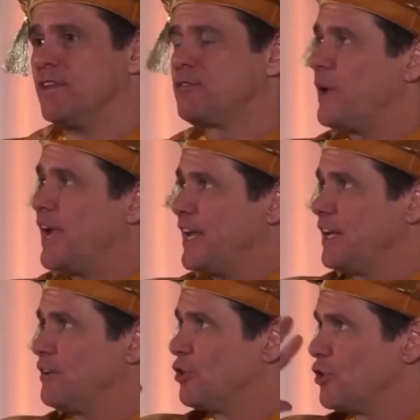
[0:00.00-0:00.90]
This
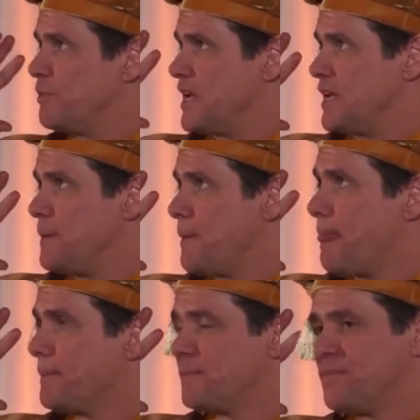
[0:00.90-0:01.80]
painting took me
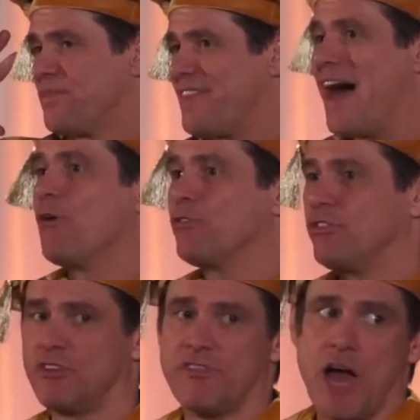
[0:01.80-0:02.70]

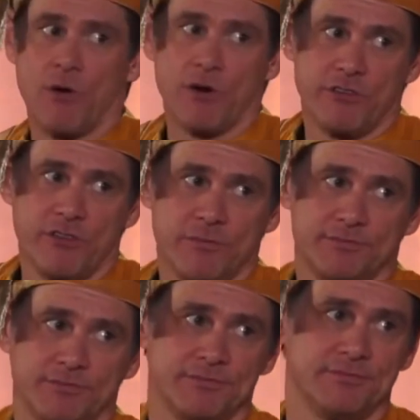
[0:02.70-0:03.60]
thousands of hours
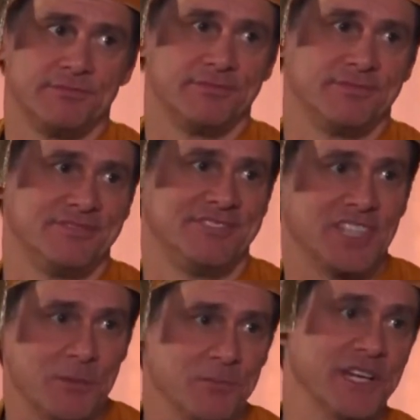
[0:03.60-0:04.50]

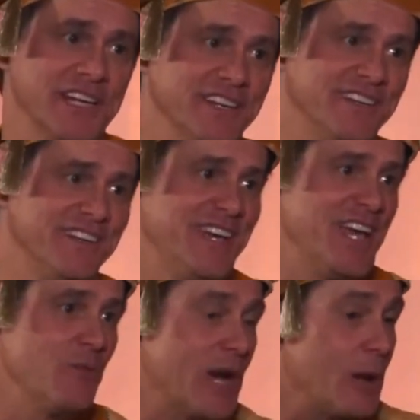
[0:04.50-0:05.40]
to complete.
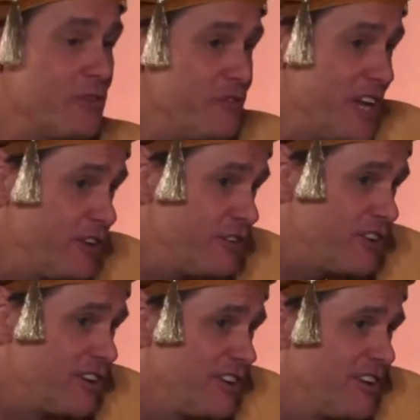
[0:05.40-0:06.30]
And when I was
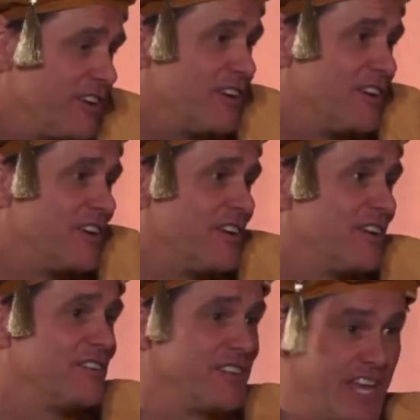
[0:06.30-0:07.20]
finished,
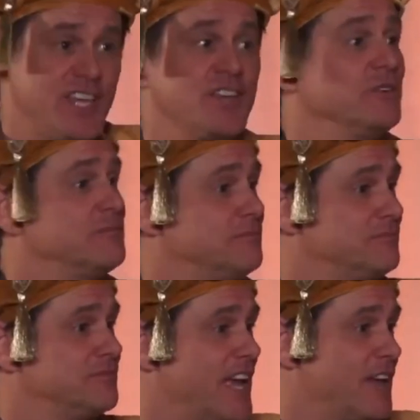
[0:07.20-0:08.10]
thank you,
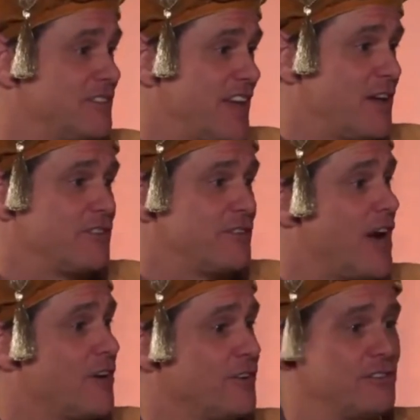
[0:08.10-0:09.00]
thousands of
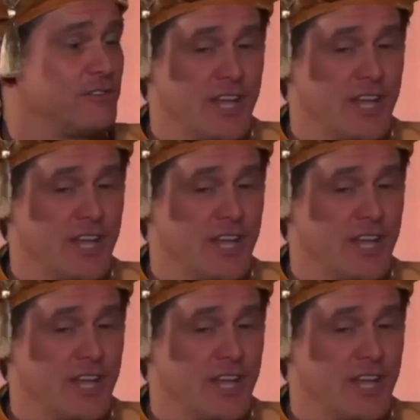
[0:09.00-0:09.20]
hours,